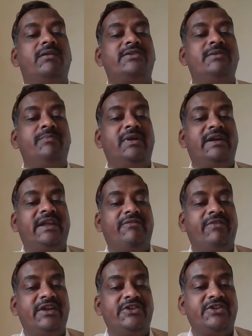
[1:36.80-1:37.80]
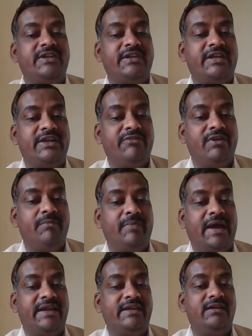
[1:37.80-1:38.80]
simple definition given
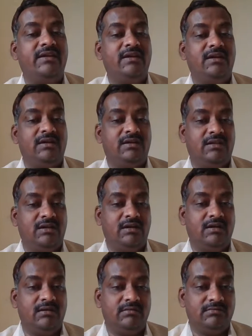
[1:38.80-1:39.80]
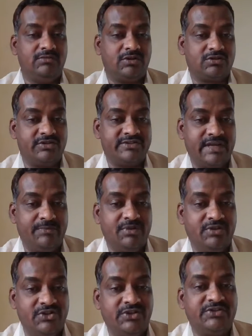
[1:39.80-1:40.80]
by the Dr.
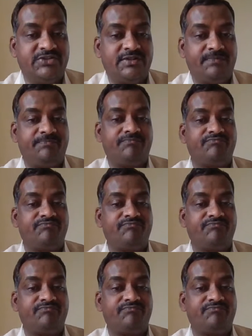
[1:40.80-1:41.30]
Samuel Johnson.